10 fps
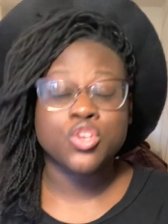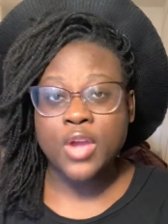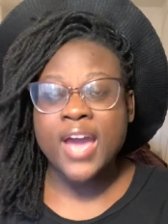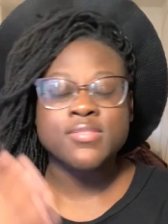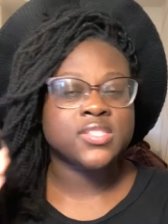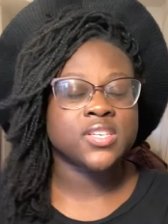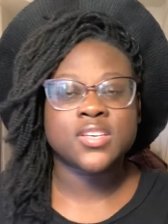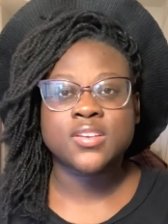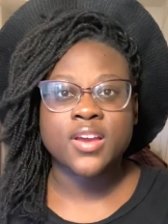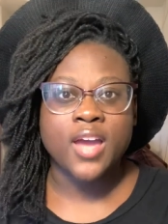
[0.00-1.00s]

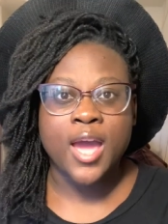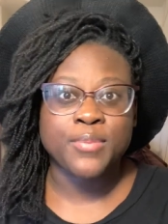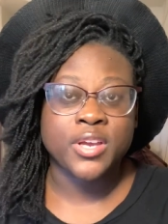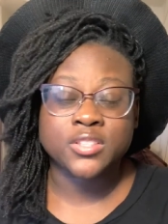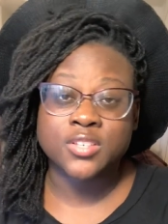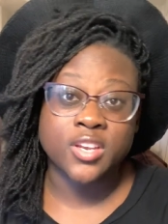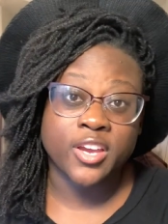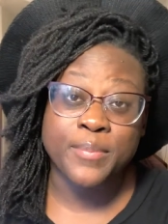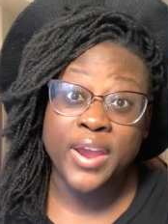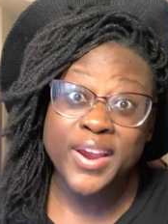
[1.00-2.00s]
obviously I'm not just gonna look
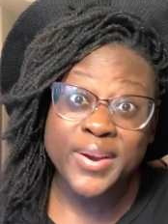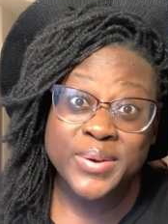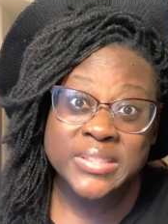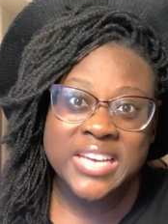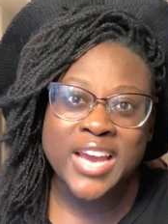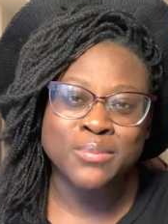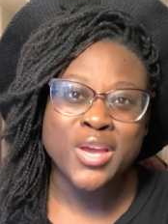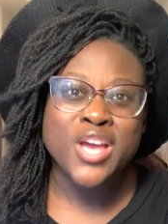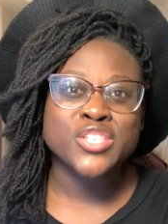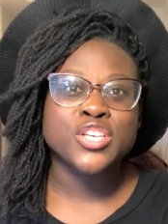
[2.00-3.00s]
at my hair the whole time.
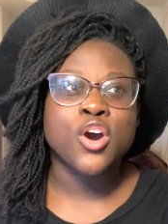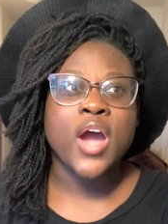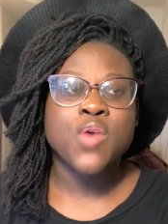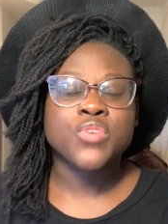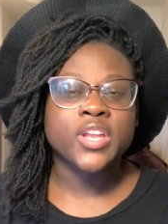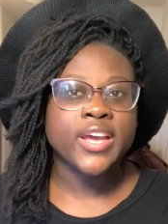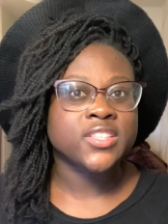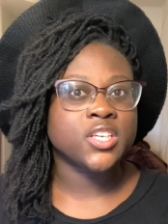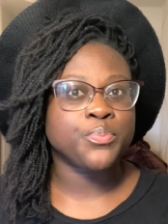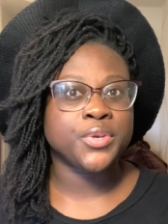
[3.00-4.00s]
So I really like
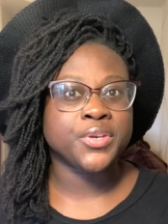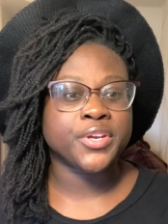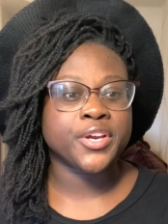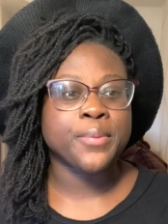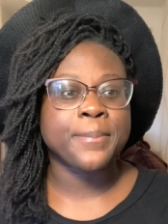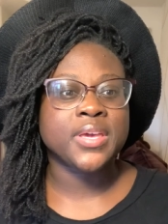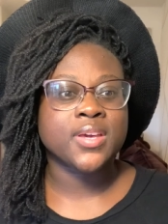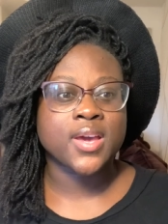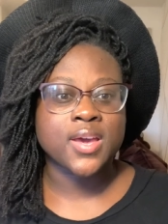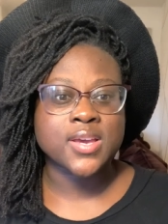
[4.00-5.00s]
the computer
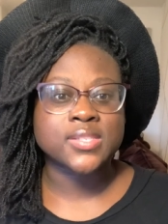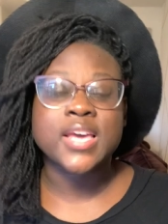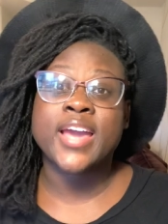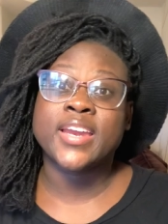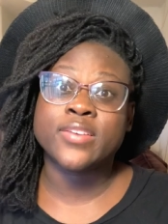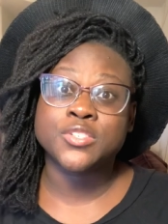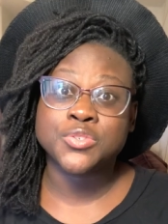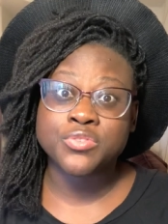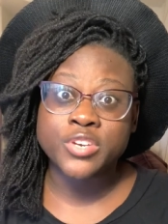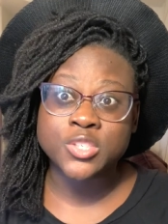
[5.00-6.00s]
because I can have two
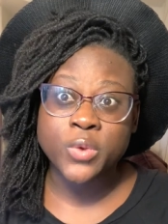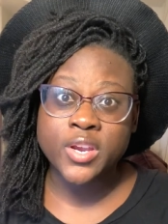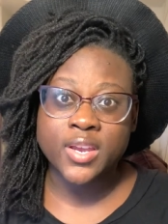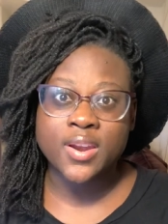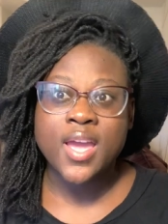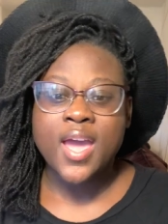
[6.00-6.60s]
screens working.